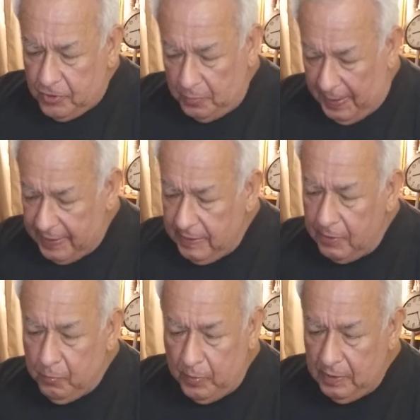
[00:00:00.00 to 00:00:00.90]
to make
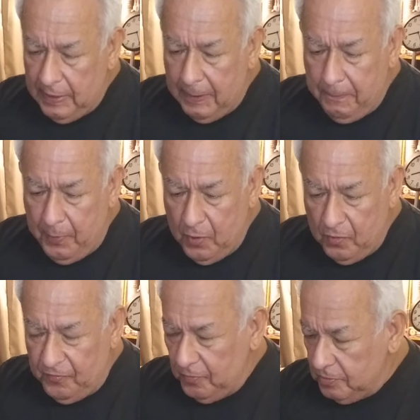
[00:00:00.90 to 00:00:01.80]
a really
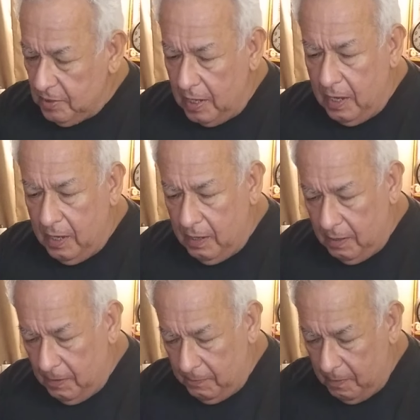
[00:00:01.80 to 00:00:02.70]
beautiful
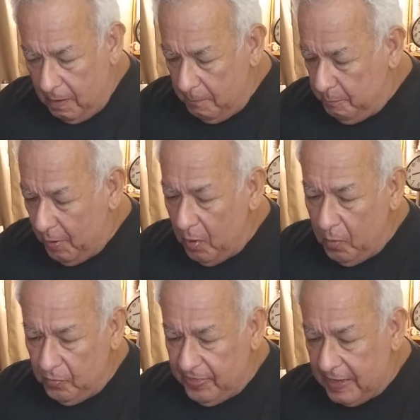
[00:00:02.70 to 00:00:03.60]

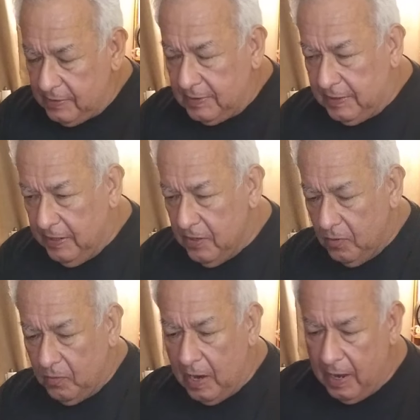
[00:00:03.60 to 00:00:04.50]
bow that
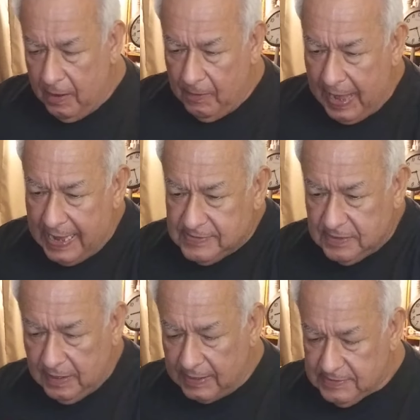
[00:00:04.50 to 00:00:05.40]
has
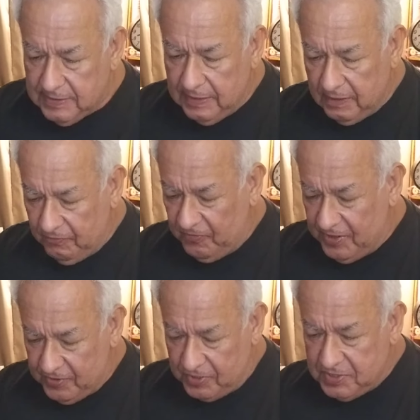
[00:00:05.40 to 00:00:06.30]
a nice little
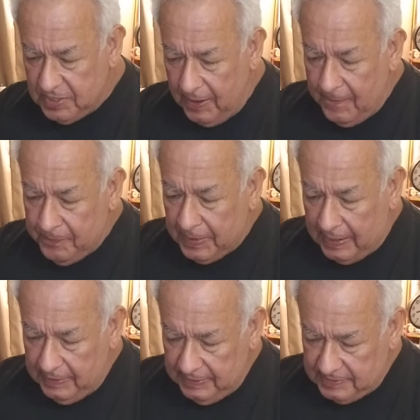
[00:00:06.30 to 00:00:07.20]
feathers,
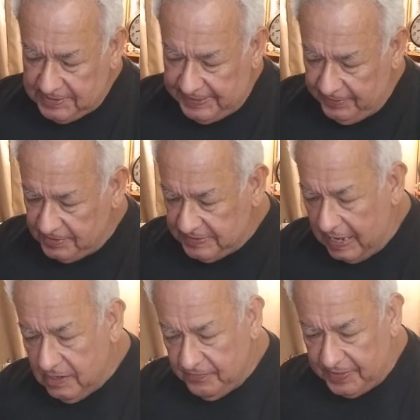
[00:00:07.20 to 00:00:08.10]
little tears
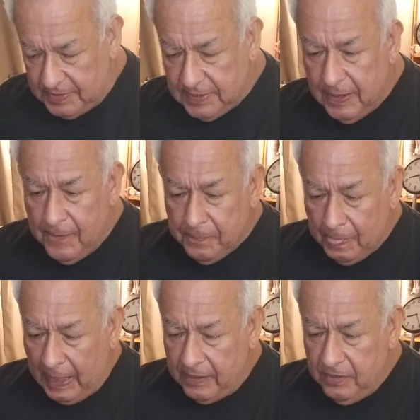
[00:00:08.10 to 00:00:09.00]
out of it.
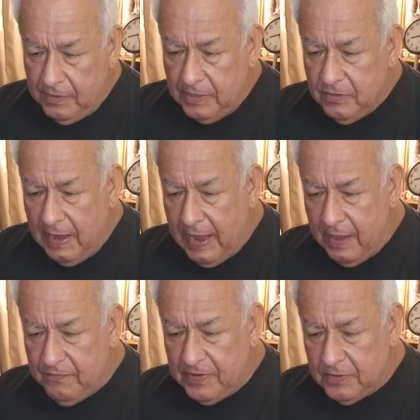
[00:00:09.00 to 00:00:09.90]
You need to
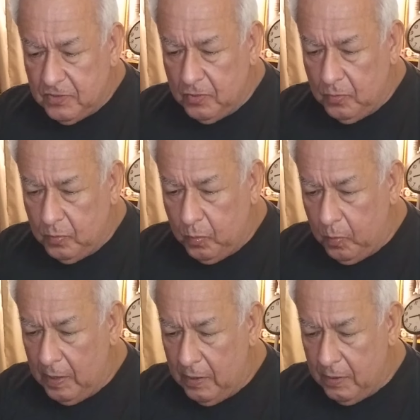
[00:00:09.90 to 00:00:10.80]
have it to
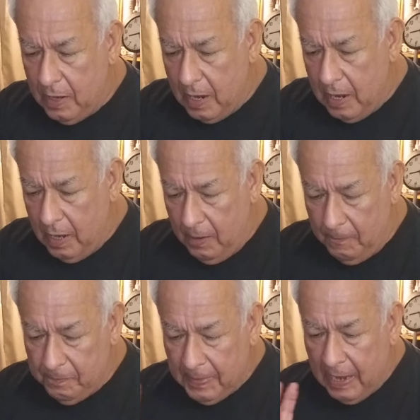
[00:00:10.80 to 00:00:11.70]
where we're